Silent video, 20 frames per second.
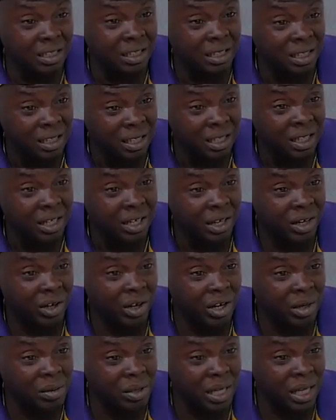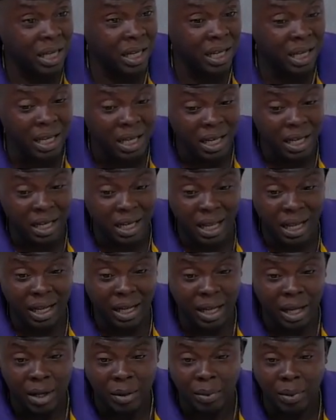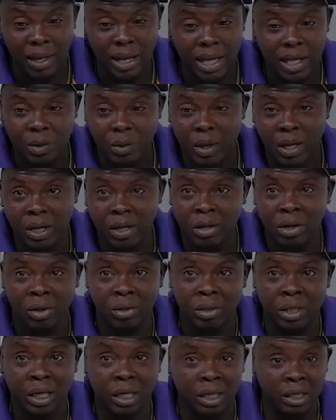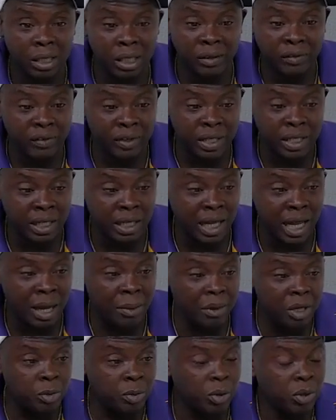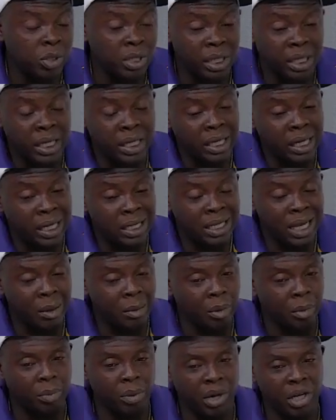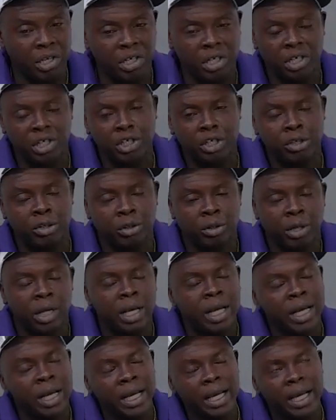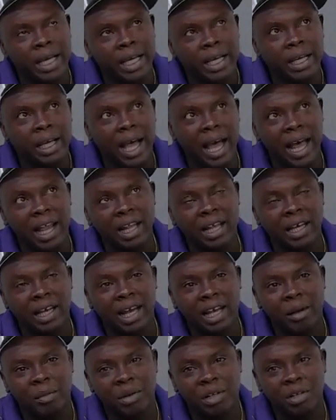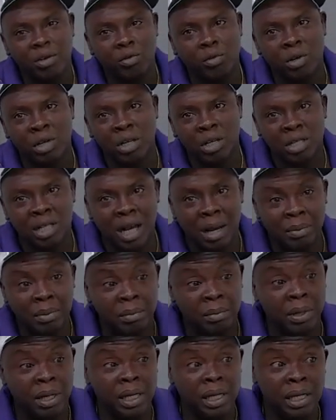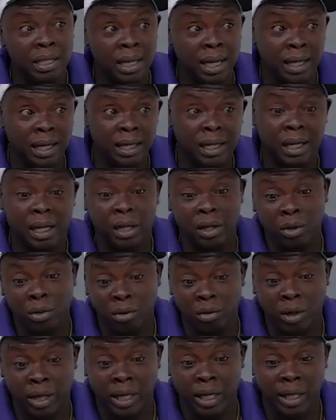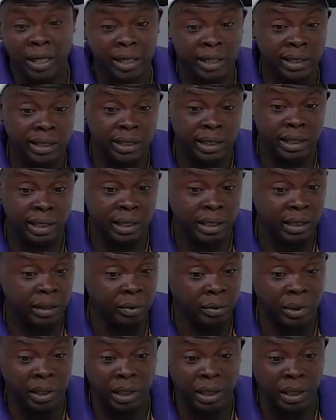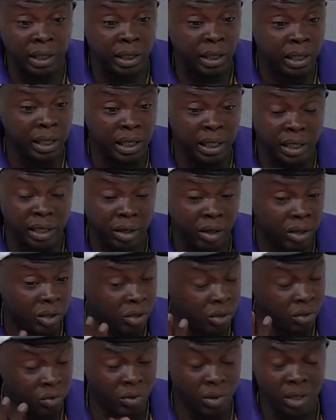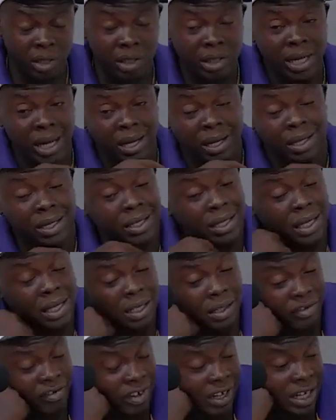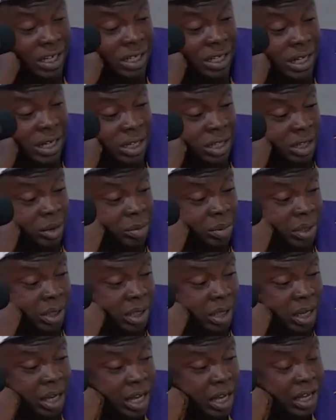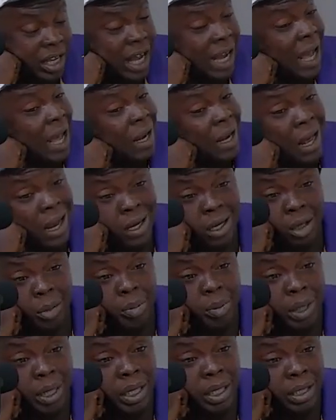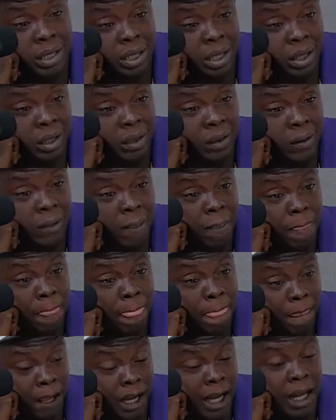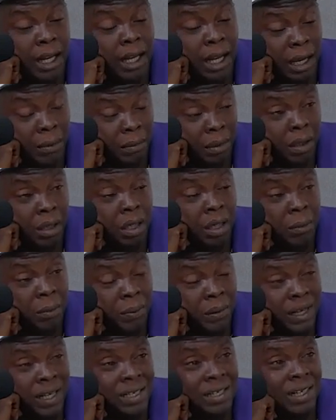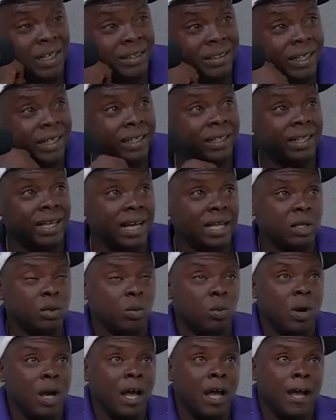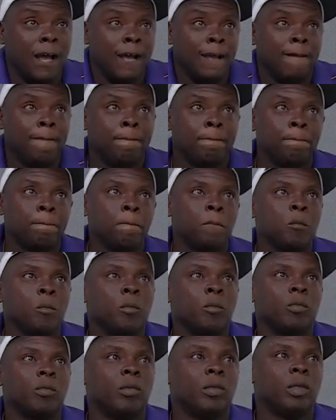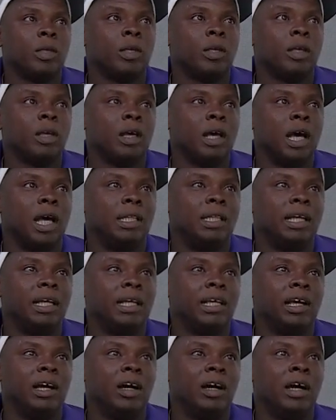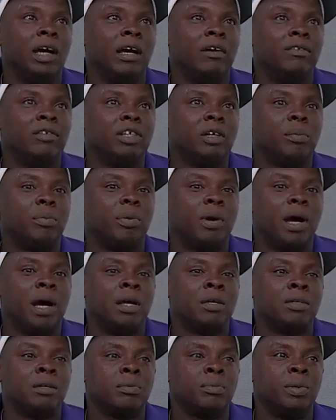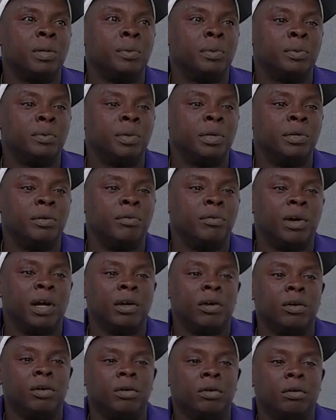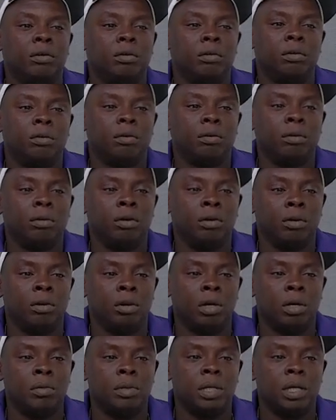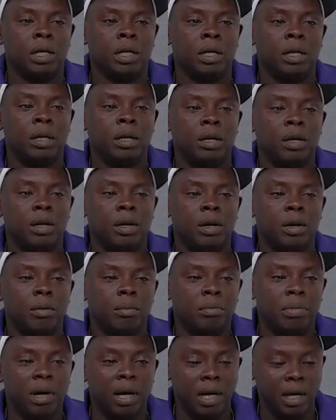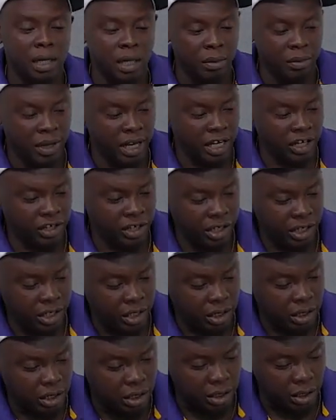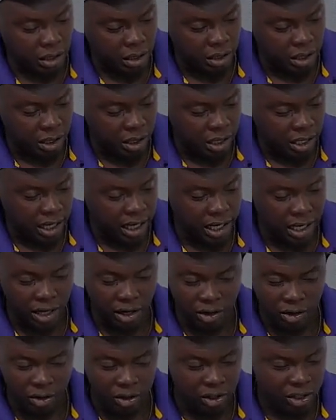You know what I'm saying? Like, plays where you don't think a defensive lineman is supposed to get that type of pressure. Because you don't, I look at him as a run stopper, but he's, like, in that new age shit where he can also run the tackle. He's a fantastic player. Y'all got a lot of good players, dog. They got a lot of good players. And I think that's why I think y'all have surprised some people with the record. You know what I'm saying? But let me ask you this. And I know you say you